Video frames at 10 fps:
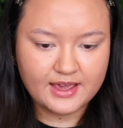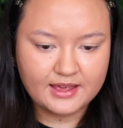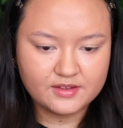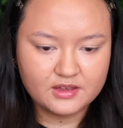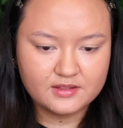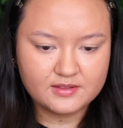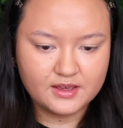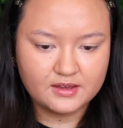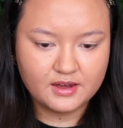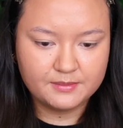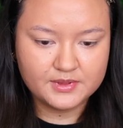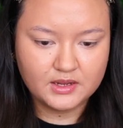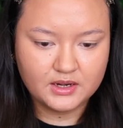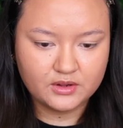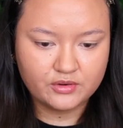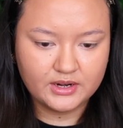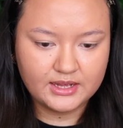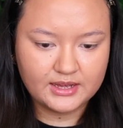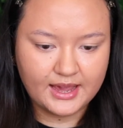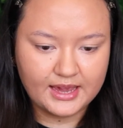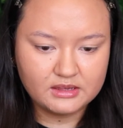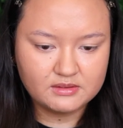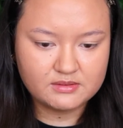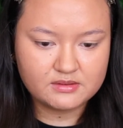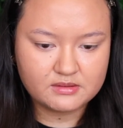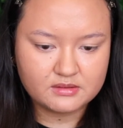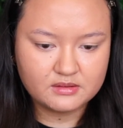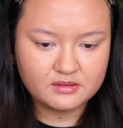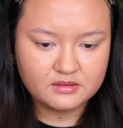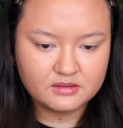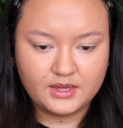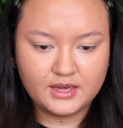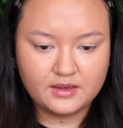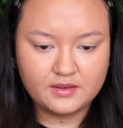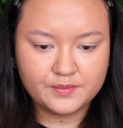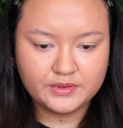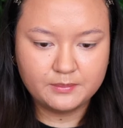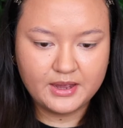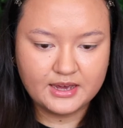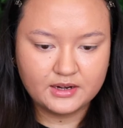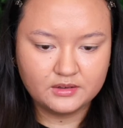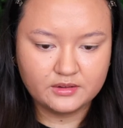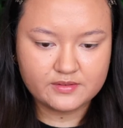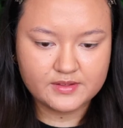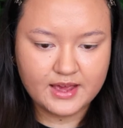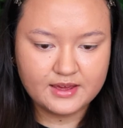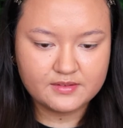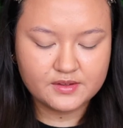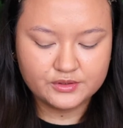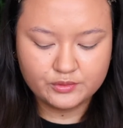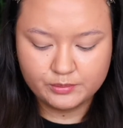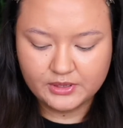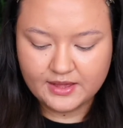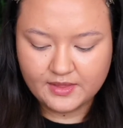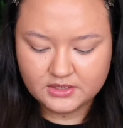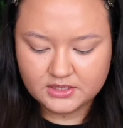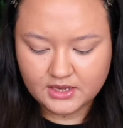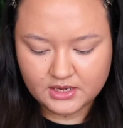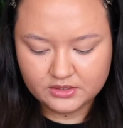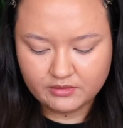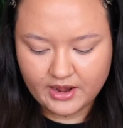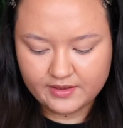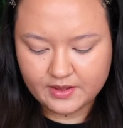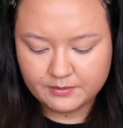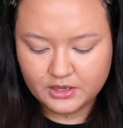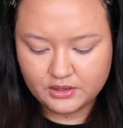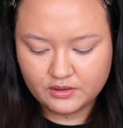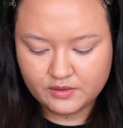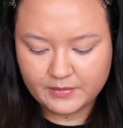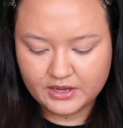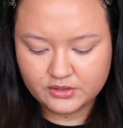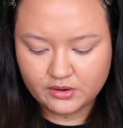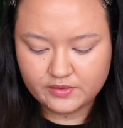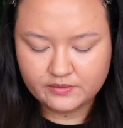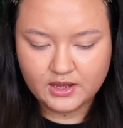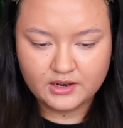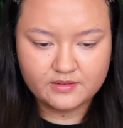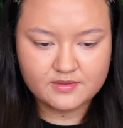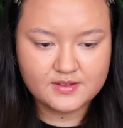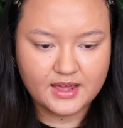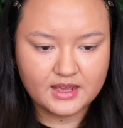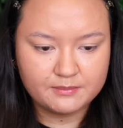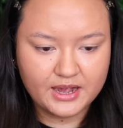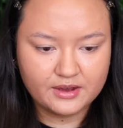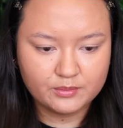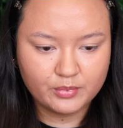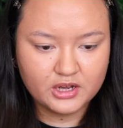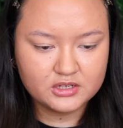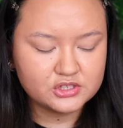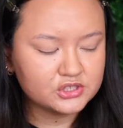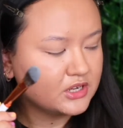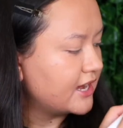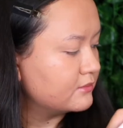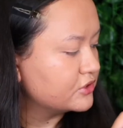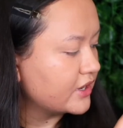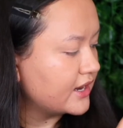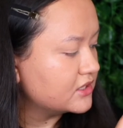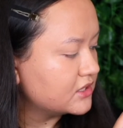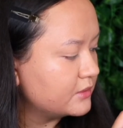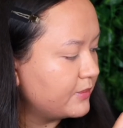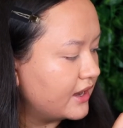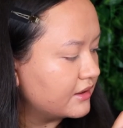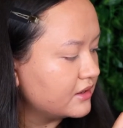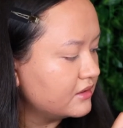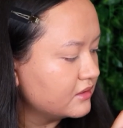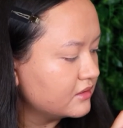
As you can see, it comes in an acrylic case. Here is what the powder looks like. So to apply that to the under eyes, I'm going to use my Dose of Colors setting powder brush. Tap straight into the powder.